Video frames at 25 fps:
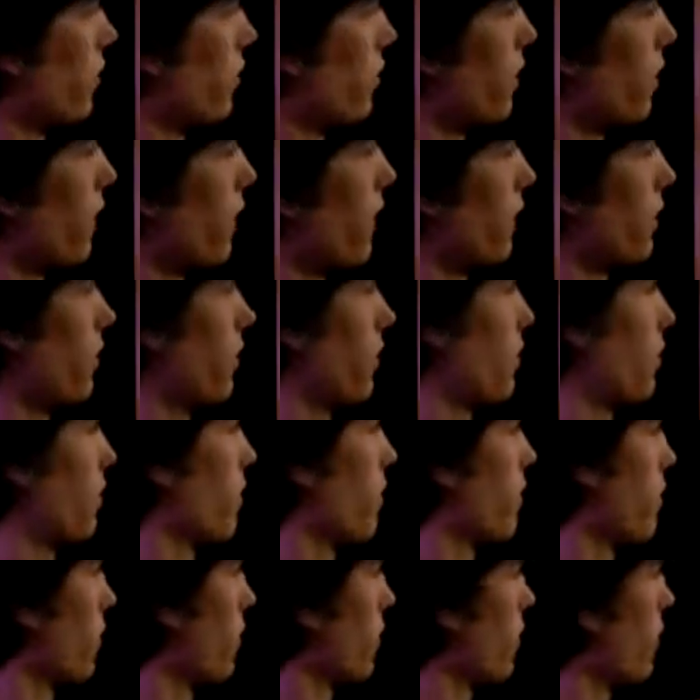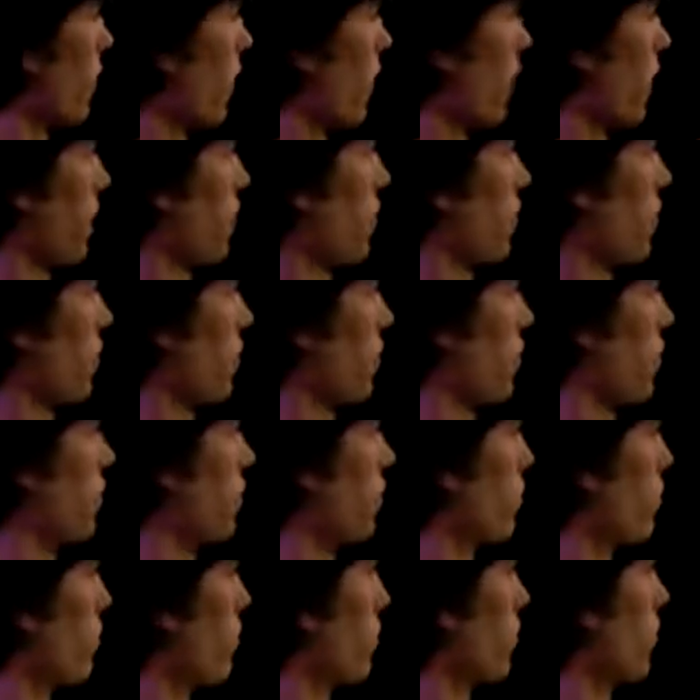5 in reverse, and 2,
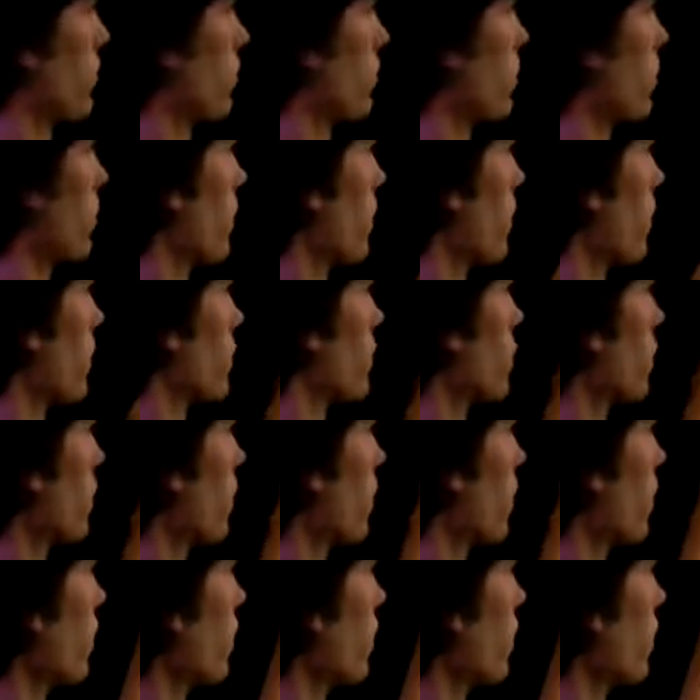4, and 6.